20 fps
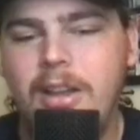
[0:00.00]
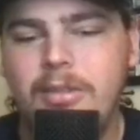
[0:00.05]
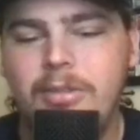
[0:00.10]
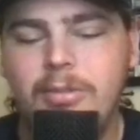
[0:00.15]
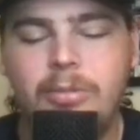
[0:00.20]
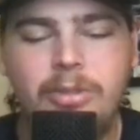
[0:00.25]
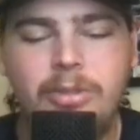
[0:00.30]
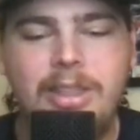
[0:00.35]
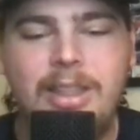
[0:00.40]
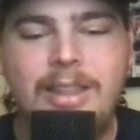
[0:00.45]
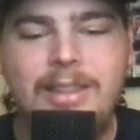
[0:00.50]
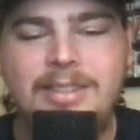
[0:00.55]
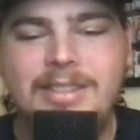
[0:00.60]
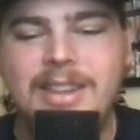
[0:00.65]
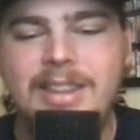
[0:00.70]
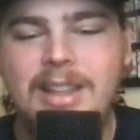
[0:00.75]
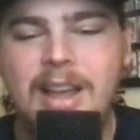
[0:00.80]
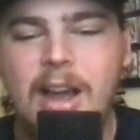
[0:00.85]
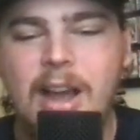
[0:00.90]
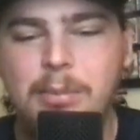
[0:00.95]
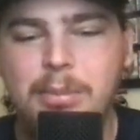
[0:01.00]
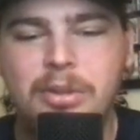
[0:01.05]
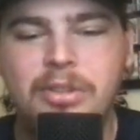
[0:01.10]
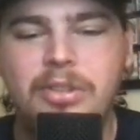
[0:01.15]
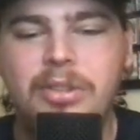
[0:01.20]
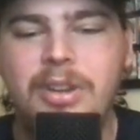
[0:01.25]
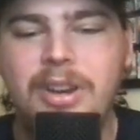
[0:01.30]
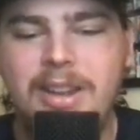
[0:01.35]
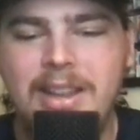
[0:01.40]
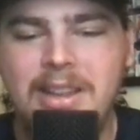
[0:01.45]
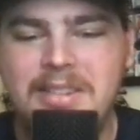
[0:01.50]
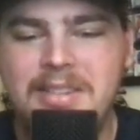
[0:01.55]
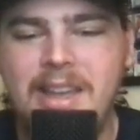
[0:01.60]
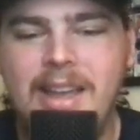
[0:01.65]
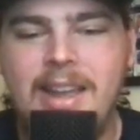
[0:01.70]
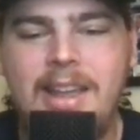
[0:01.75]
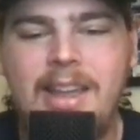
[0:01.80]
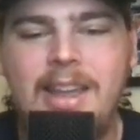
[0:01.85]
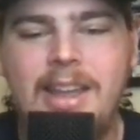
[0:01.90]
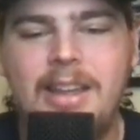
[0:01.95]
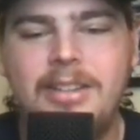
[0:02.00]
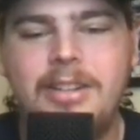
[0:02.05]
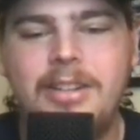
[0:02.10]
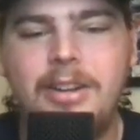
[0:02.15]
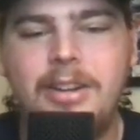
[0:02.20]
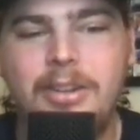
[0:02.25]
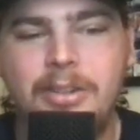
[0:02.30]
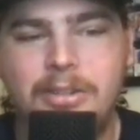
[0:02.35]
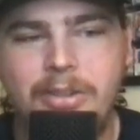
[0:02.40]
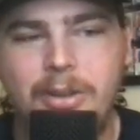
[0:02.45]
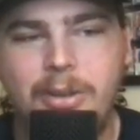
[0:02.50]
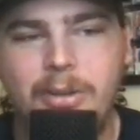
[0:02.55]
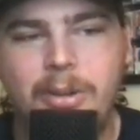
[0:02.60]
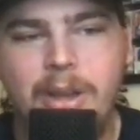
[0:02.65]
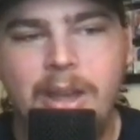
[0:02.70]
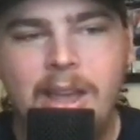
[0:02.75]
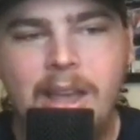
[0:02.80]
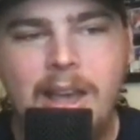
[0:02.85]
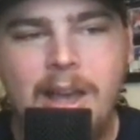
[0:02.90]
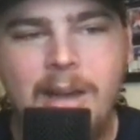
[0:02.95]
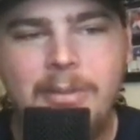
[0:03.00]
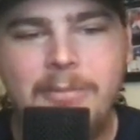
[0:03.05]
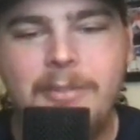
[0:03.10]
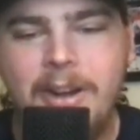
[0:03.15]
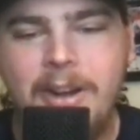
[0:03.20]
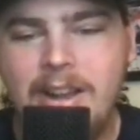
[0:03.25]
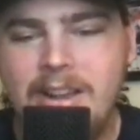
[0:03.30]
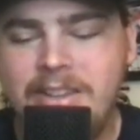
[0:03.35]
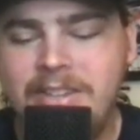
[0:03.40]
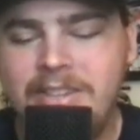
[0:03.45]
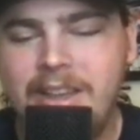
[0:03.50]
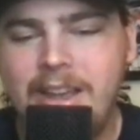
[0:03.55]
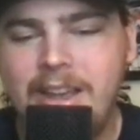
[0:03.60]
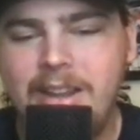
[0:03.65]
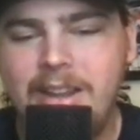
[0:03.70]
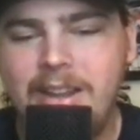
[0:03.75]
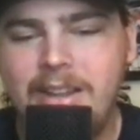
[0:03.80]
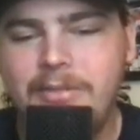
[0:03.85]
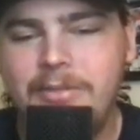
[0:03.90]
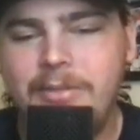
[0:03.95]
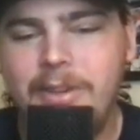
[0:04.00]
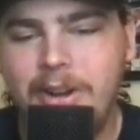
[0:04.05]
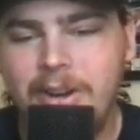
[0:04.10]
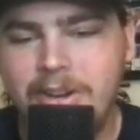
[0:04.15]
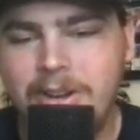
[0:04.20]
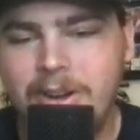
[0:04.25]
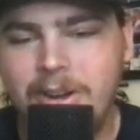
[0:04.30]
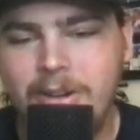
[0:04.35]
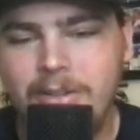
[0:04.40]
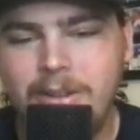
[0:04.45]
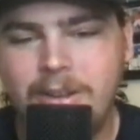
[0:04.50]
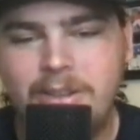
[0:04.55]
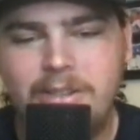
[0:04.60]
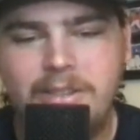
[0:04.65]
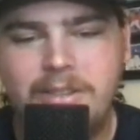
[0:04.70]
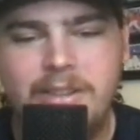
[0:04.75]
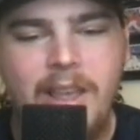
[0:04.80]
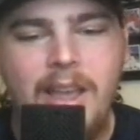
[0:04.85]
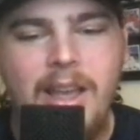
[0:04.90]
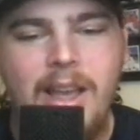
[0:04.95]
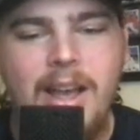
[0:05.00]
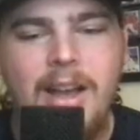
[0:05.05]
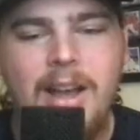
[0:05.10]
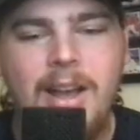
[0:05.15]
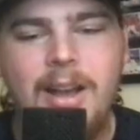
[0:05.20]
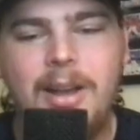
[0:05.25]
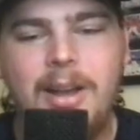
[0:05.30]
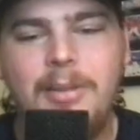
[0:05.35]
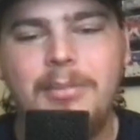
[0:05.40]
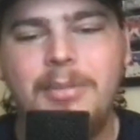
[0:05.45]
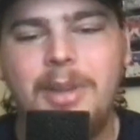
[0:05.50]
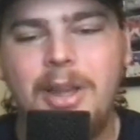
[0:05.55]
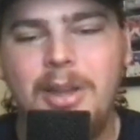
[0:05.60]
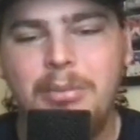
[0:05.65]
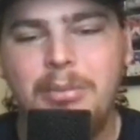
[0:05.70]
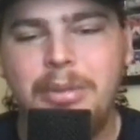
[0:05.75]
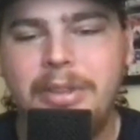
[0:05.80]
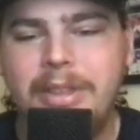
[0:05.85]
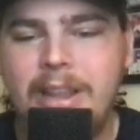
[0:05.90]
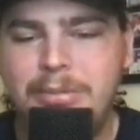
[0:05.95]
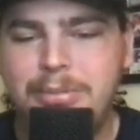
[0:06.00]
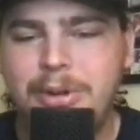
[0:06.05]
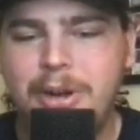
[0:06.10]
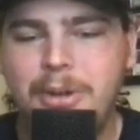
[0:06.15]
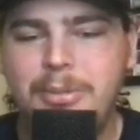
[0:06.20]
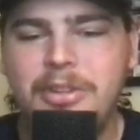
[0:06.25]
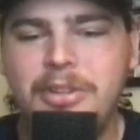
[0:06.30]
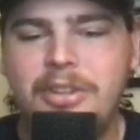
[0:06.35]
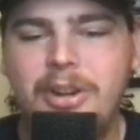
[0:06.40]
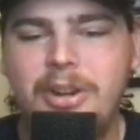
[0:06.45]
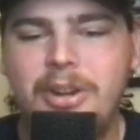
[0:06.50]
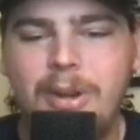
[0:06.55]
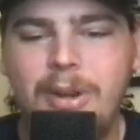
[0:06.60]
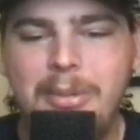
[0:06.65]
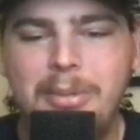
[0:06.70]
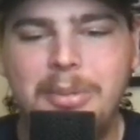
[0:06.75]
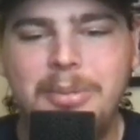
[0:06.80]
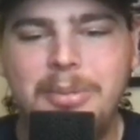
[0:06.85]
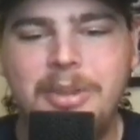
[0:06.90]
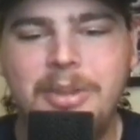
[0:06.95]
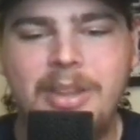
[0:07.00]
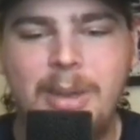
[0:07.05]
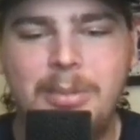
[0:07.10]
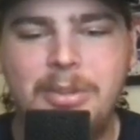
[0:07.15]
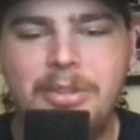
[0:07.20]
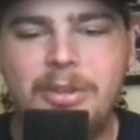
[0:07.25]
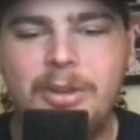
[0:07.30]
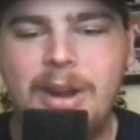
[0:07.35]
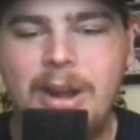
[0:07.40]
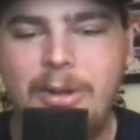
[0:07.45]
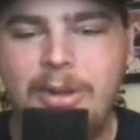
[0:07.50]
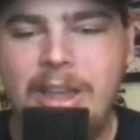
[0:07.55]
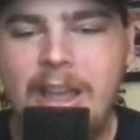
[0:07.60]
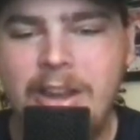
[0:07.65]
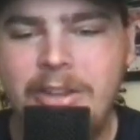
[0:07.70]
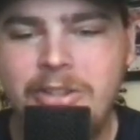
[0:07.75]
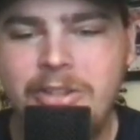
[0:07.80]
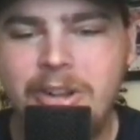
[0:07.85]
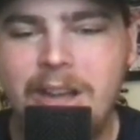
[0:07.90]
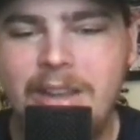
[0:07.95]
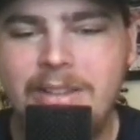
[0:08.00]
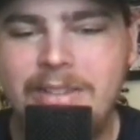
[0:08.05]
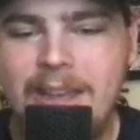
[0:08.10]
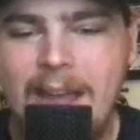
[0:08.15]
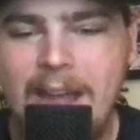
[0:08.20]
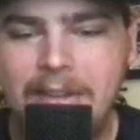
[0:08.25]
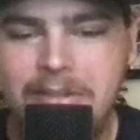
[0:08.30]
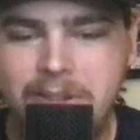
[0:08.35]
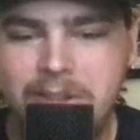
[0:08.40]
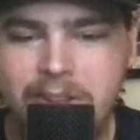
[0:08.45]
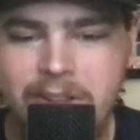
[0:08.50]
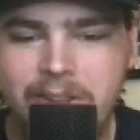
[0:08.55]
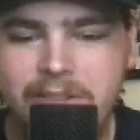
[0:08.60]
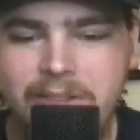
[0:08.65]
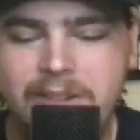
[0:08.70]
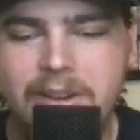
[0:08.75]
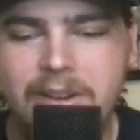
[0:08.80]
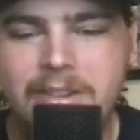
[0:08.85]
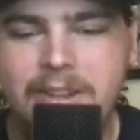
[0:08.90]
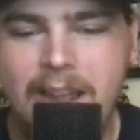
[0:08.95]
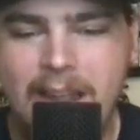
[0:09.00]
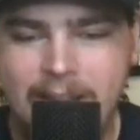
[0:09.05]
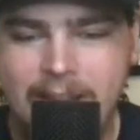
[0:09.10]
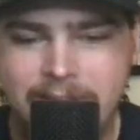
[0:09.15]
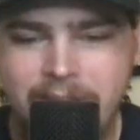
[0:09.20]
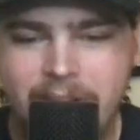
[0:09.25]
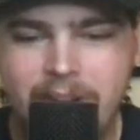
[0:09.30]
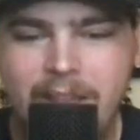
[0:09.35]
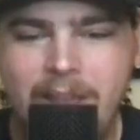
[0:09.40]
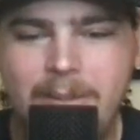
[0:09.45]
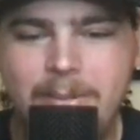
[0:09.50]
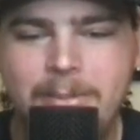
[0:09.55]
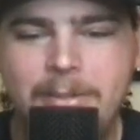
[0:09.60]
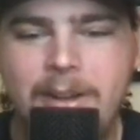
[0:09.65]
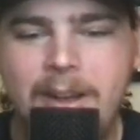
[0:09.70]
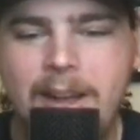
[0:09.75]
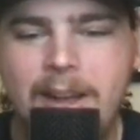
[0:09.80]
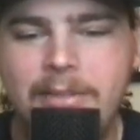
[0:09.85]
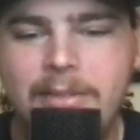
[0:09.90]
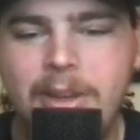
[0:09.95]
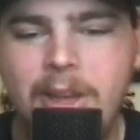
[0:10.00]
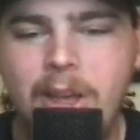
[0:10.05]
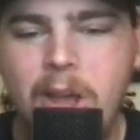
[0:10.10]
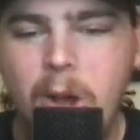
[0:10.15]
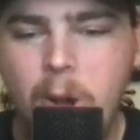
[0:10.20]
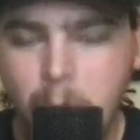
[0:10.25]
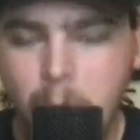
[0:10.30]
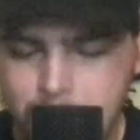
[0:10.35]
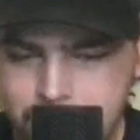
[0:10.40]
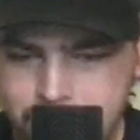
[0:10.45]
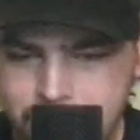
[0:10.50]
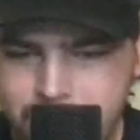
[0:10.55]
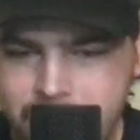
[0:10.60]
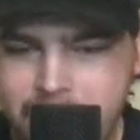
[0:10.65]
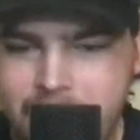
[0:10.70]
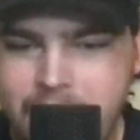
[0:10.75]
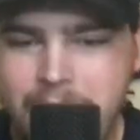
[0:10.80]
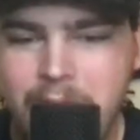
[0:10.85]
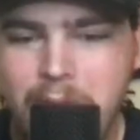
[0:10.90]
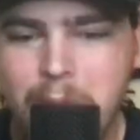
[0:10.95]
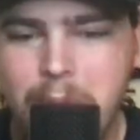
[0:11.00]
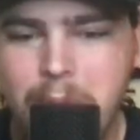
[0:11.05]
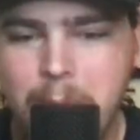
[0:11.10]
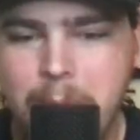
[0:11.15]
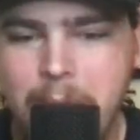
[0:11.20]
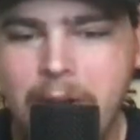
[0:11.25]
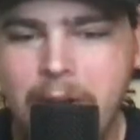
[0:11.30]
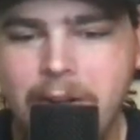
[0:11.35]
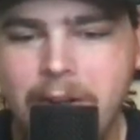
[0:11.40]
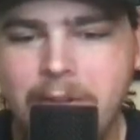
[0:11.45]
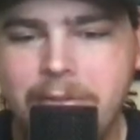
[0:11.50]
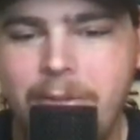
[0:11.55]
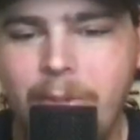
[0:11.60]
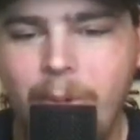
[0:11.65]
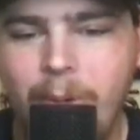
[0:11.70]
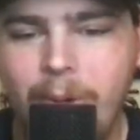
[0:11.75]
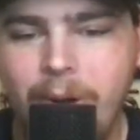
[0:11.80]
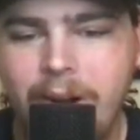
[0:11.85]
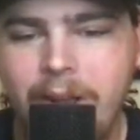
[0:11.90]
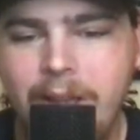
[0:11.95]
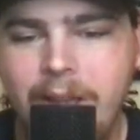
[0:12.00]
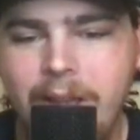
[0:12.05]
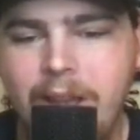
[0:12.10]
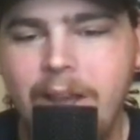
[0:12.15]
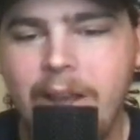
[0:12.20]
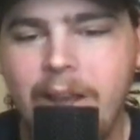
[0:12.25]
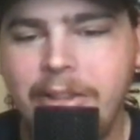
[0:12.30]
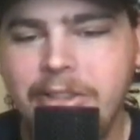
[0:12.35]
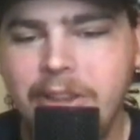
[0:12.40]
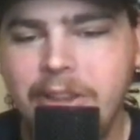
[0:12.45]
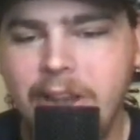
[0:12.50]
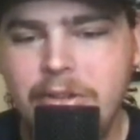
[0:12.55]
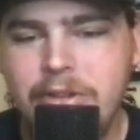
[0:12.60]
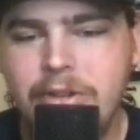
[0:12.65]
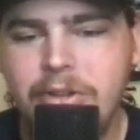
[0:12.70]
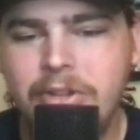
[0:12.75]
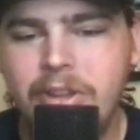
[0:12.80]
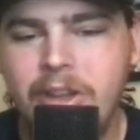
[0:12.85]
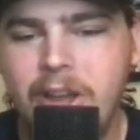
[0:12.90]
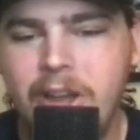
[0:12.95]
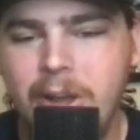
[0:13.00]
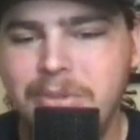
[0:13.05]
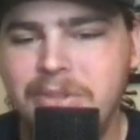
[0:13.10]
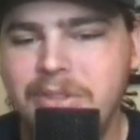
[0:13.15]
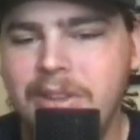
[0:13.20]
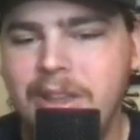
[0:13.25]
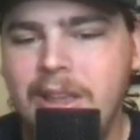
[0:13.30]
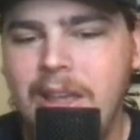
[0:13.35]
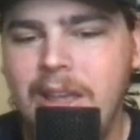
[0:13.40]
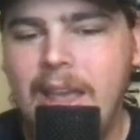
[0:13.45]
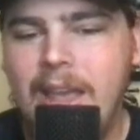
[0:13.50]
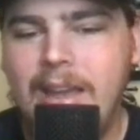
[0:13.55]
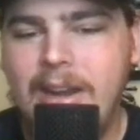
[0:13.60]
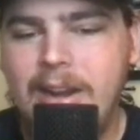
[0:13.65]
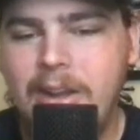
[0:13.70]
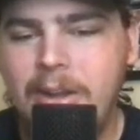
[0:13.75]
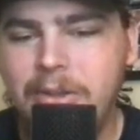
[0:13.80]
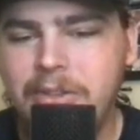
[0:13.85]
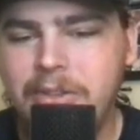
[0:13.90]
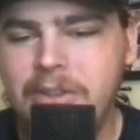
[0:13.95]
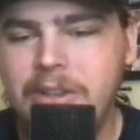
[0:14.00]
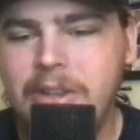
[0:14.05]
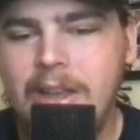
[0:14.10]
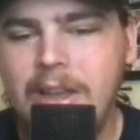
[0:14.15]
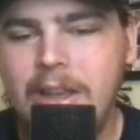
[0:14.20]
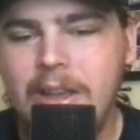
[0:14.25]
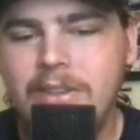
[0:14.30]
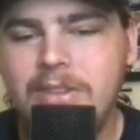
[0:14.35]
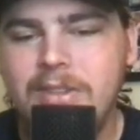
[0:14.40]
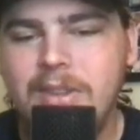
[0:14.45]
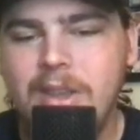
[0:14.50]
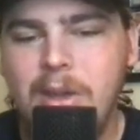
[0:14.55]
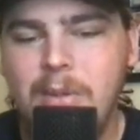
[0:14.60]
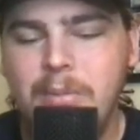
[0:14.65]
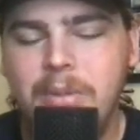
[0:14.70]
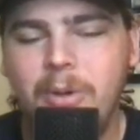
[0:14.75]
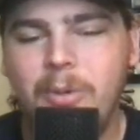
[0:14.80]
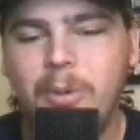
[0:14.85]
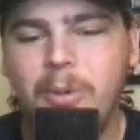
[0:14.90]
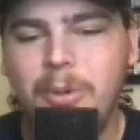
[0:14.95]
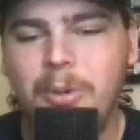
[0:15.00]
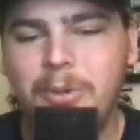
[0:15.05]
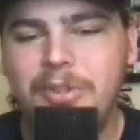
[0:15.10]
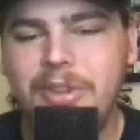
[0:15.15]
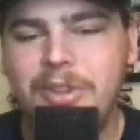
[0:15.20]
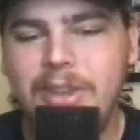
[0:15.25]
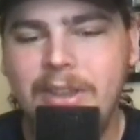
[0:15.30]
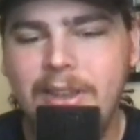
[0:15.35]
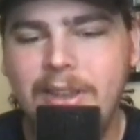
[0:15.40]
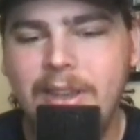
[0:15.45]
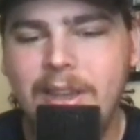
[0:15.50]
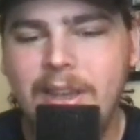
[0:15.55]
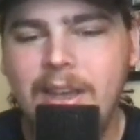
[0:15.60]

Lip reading: They see the opportunity that's at hand here. So I'm very excited, very nervous. But that's pretty much going to wrap up this episode. I'll catch you guys after this series, after game five, hopefully preparing for a Dodgers Cubs NLCS, but we'll see.